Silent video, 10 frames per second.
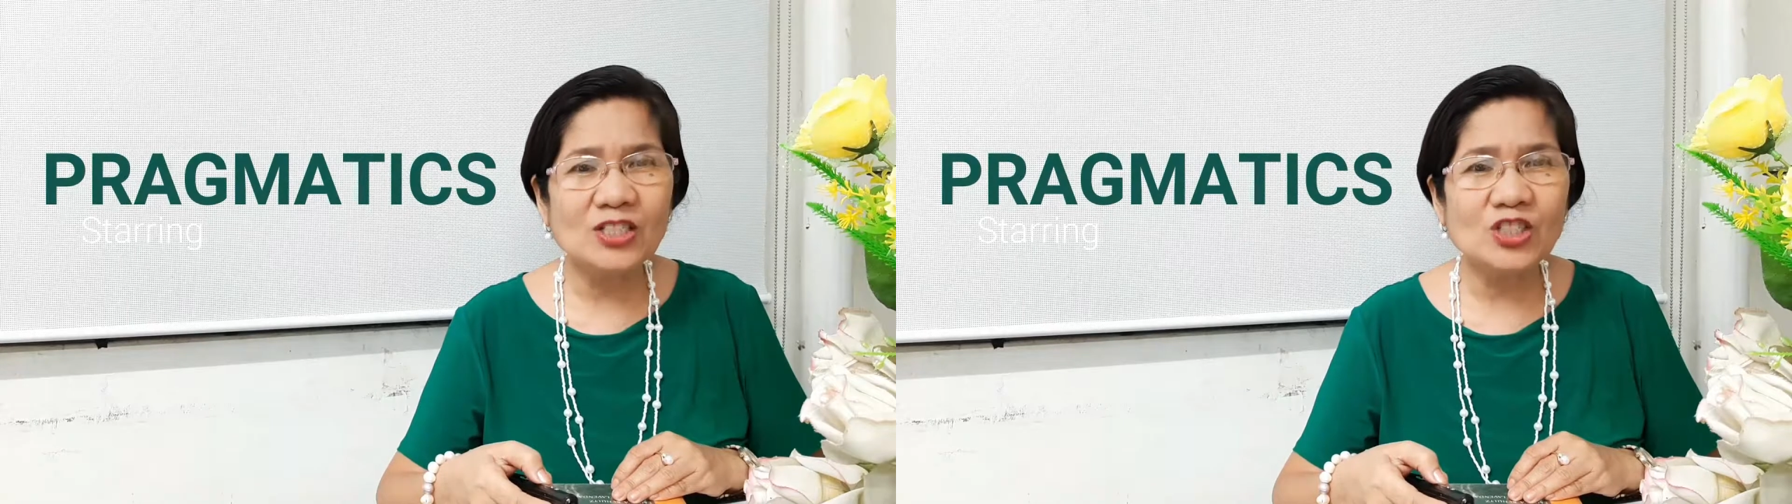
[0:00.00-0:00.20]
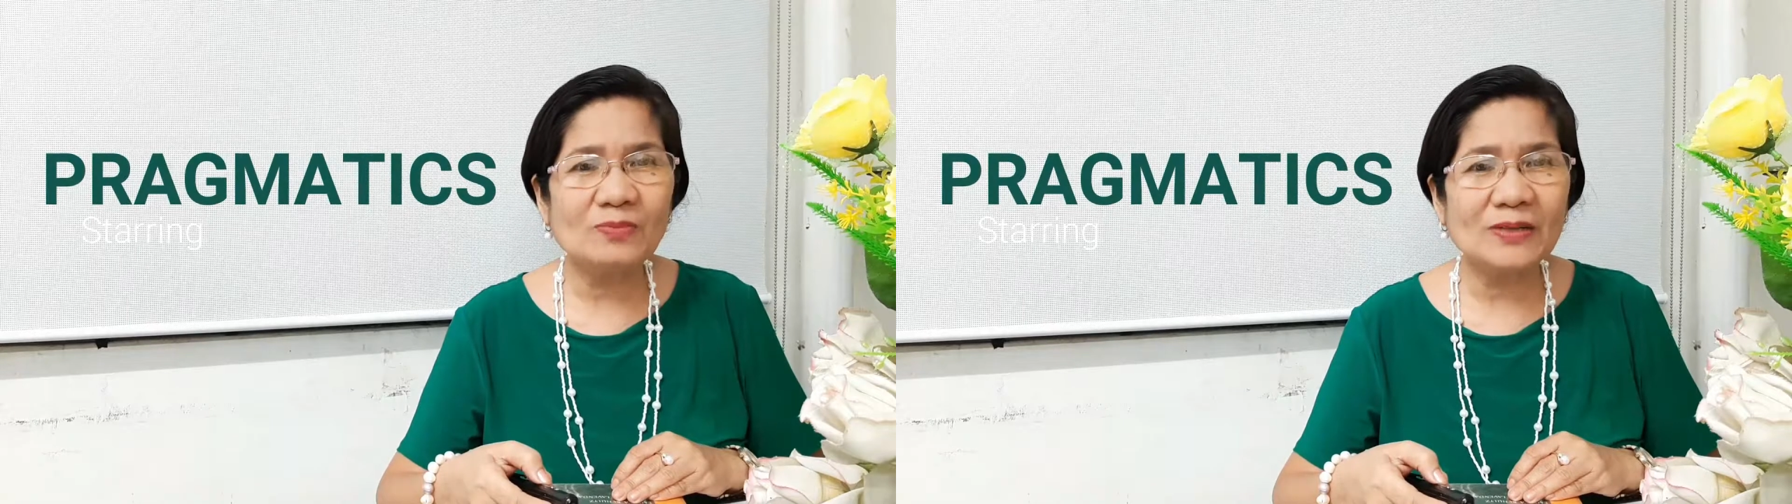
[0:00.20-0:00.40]

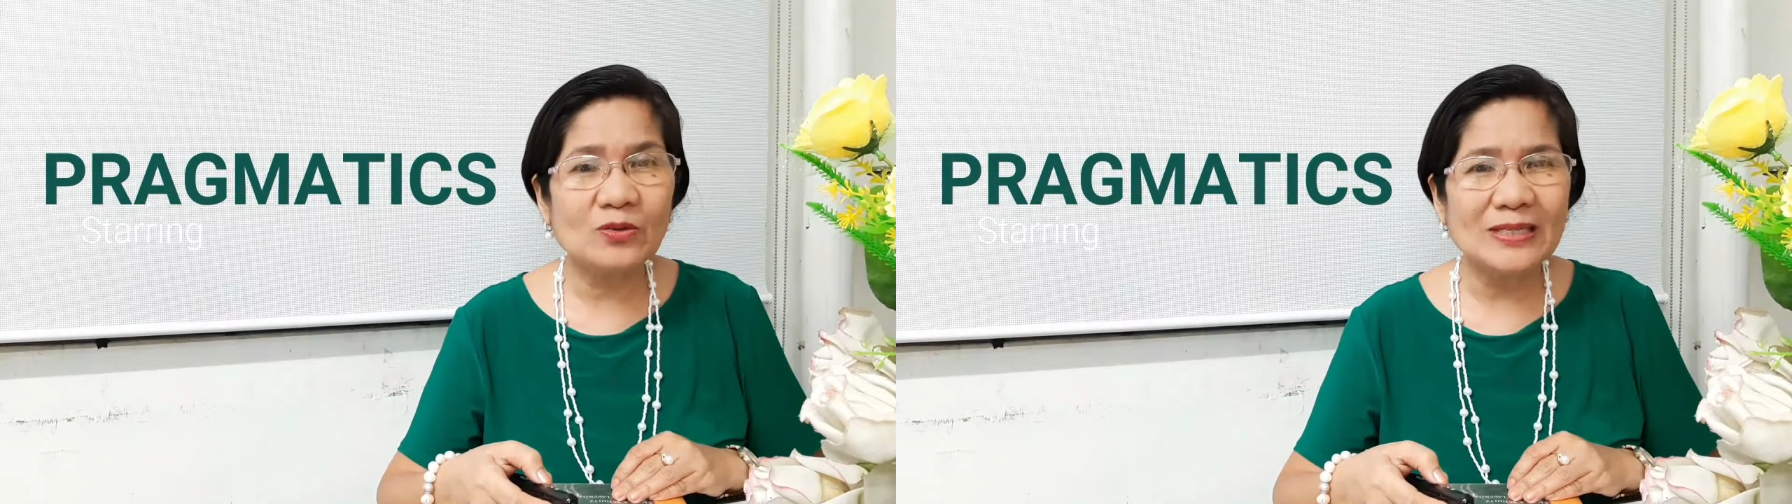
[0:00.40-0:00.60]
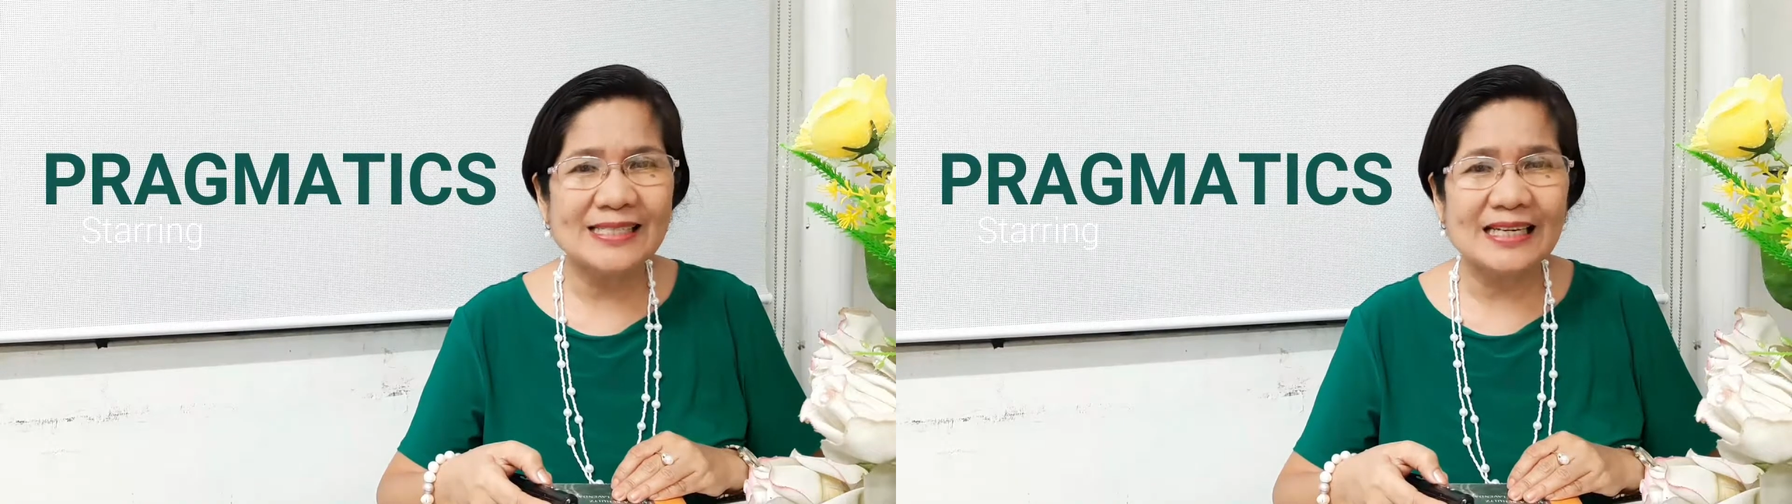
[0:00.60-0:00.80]
of
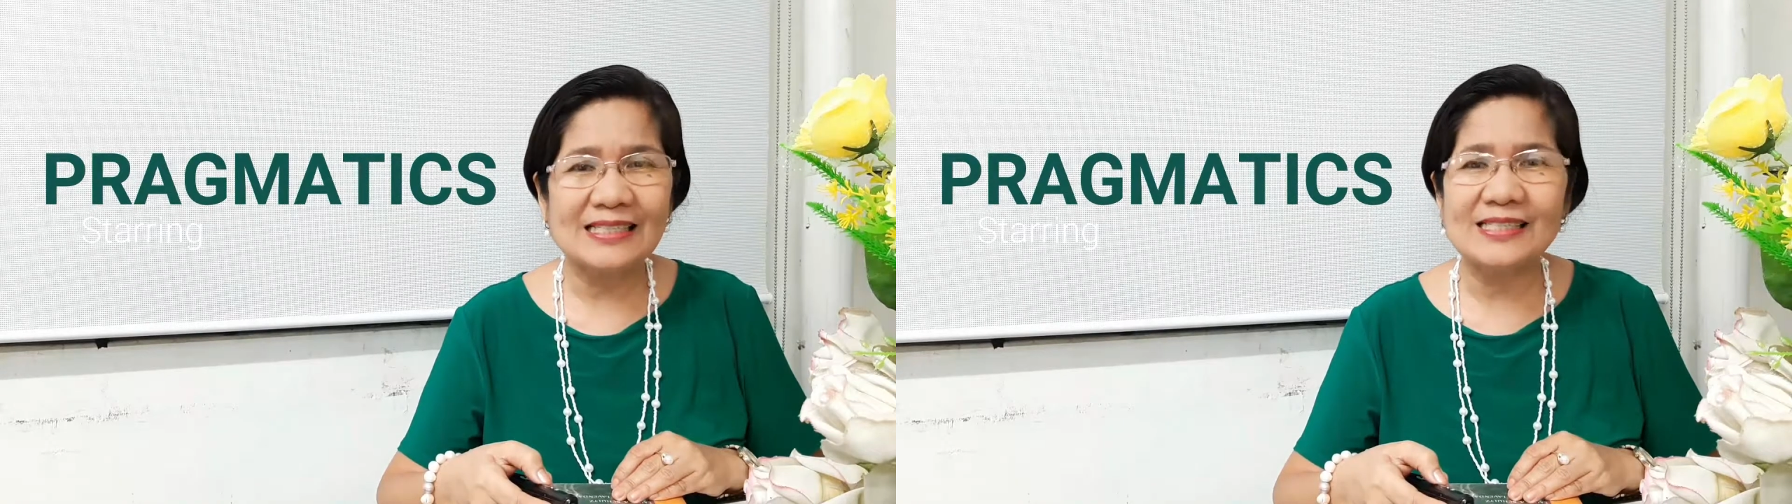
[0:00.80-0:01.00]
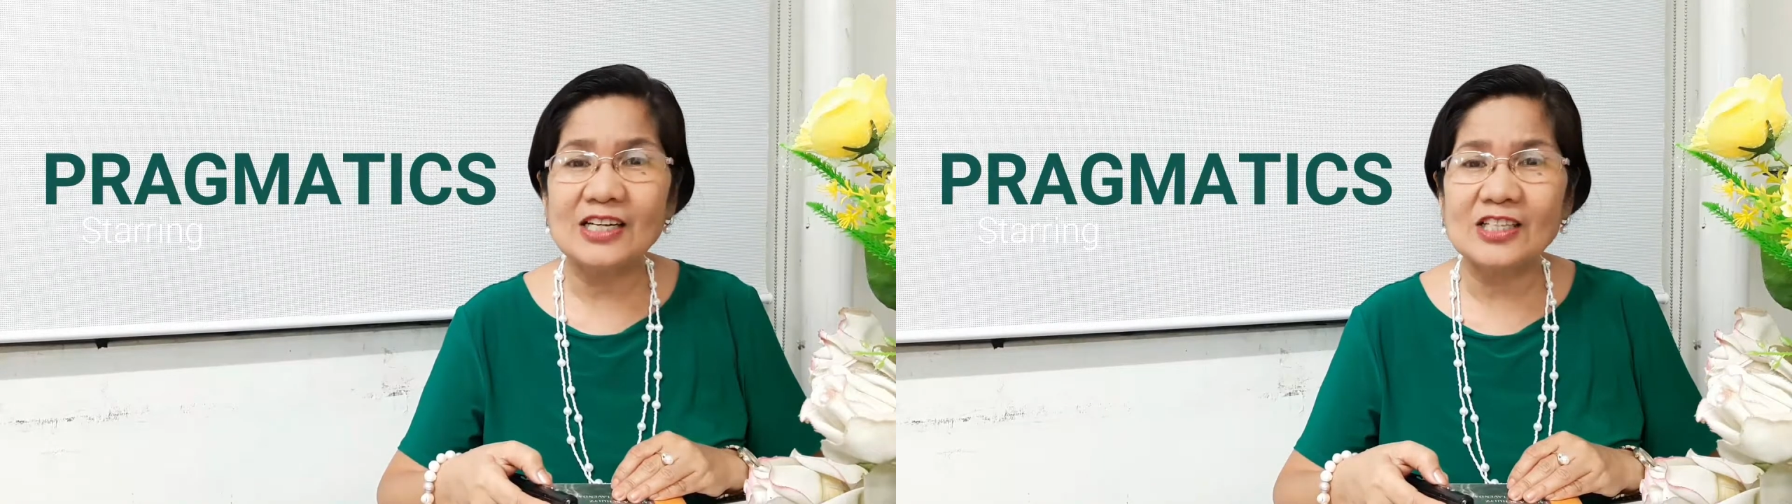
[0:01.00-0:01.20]

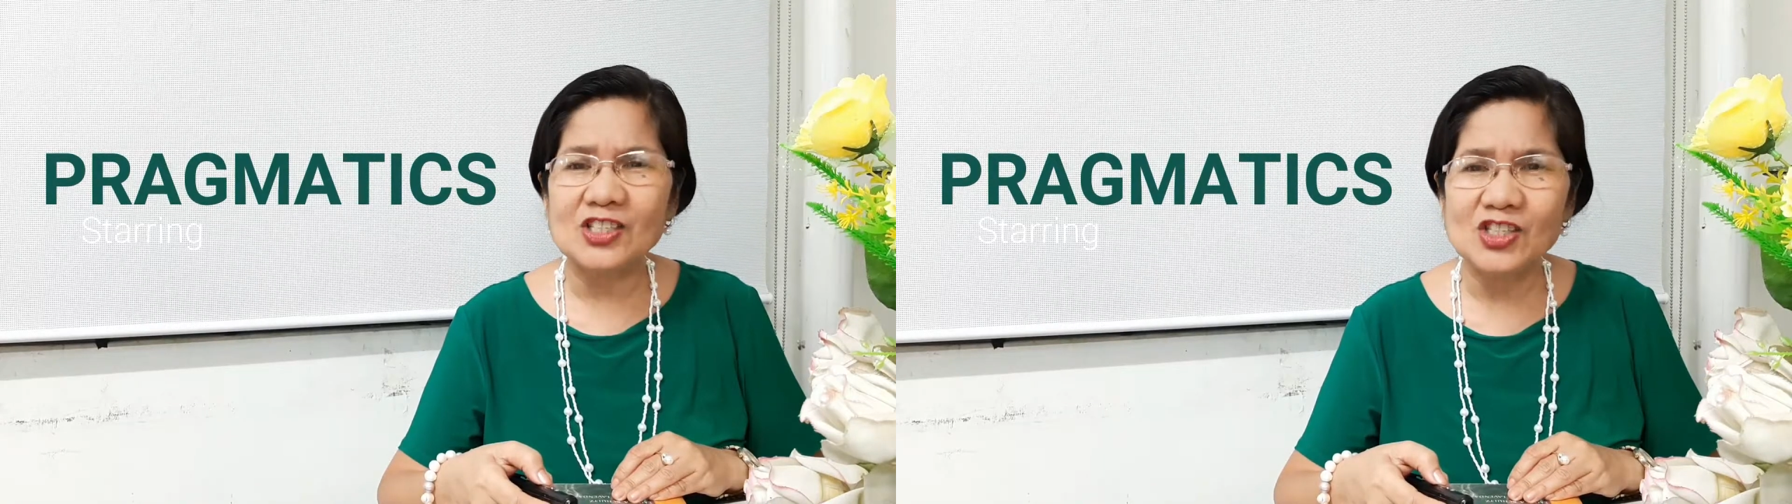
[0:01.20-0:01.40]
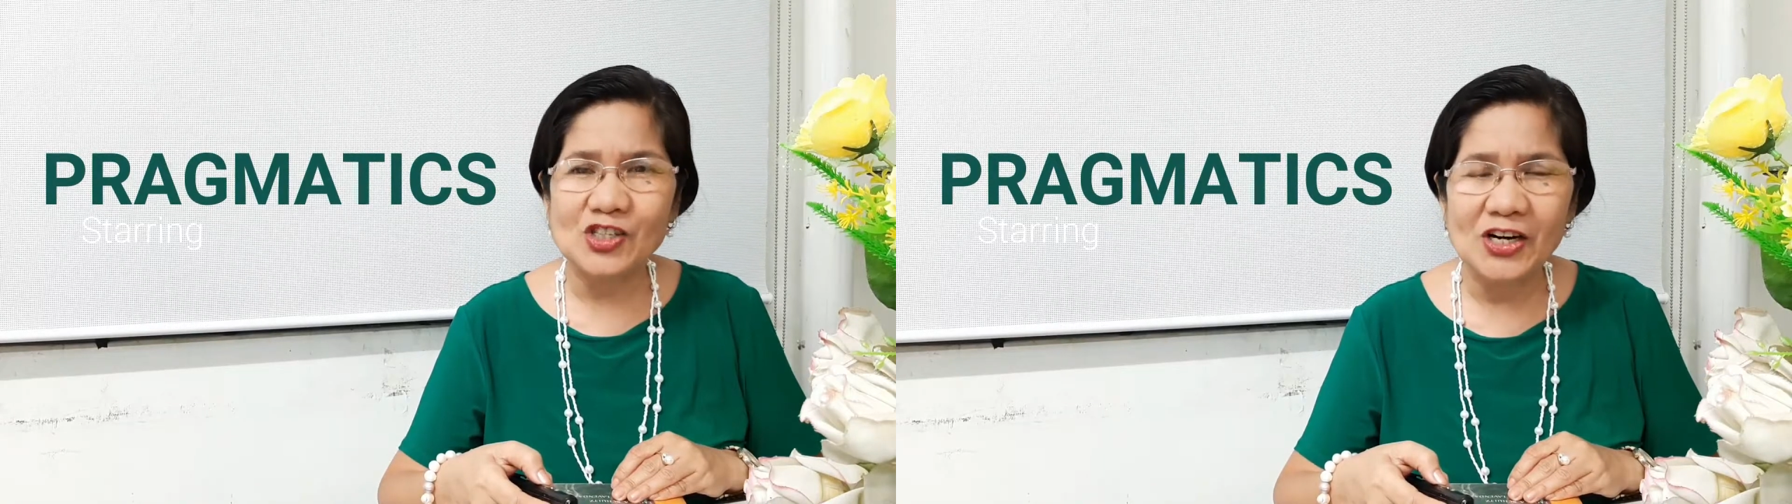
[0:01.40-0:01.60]
linguistics
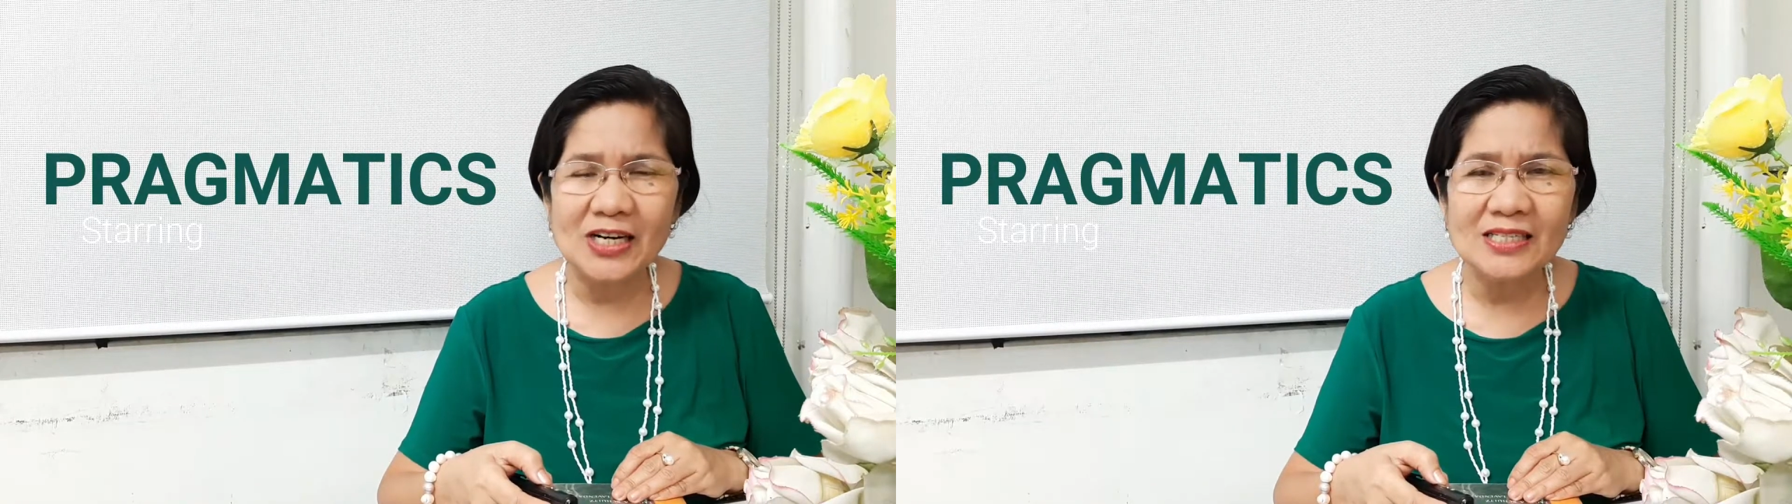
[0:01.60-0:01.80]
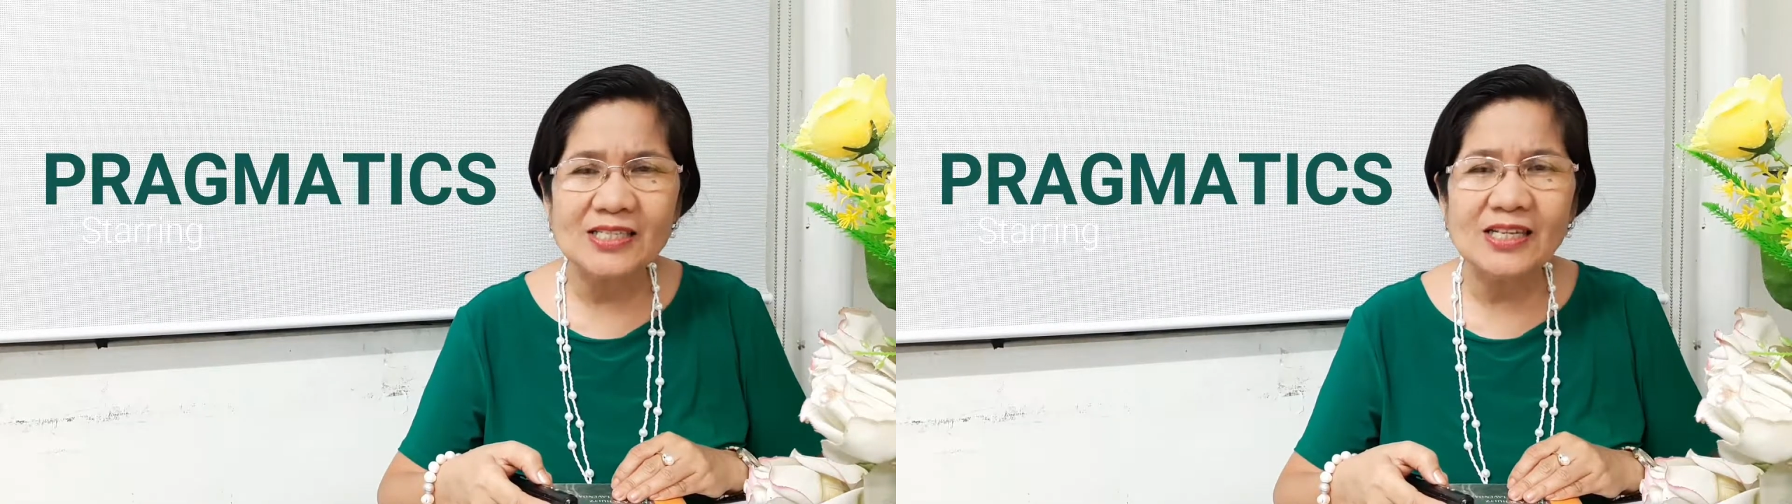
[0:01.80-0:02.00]

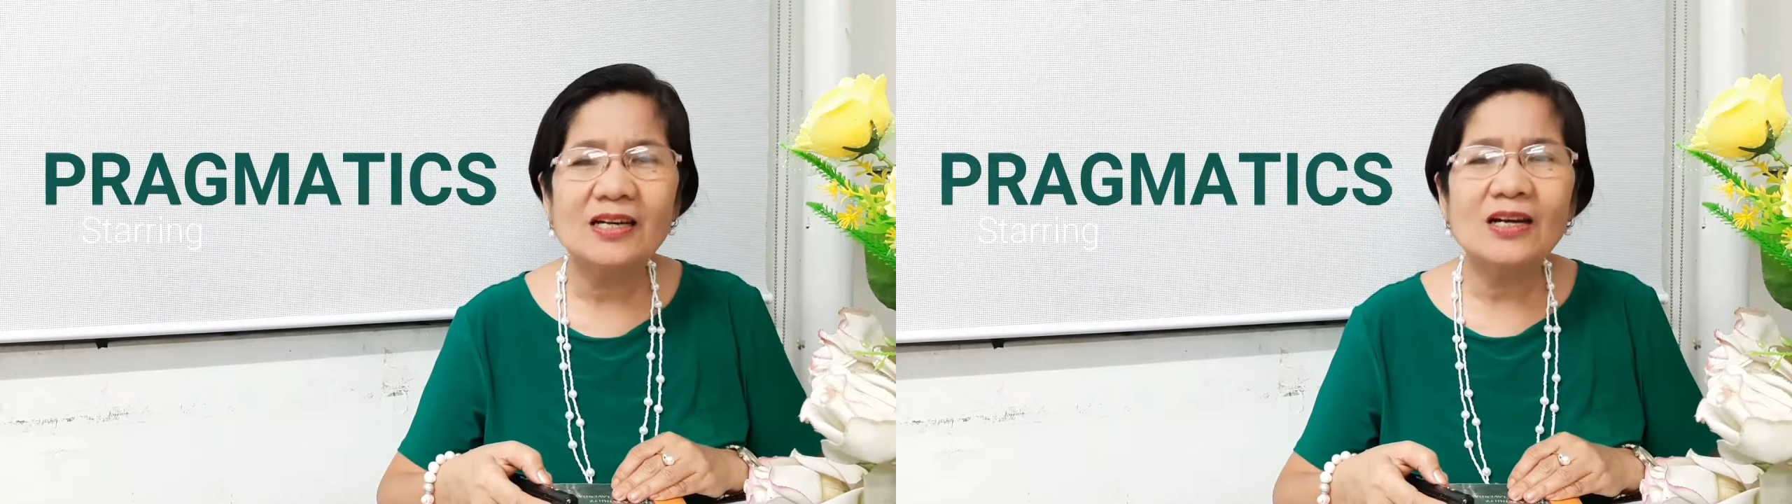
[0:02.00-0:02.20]
concerned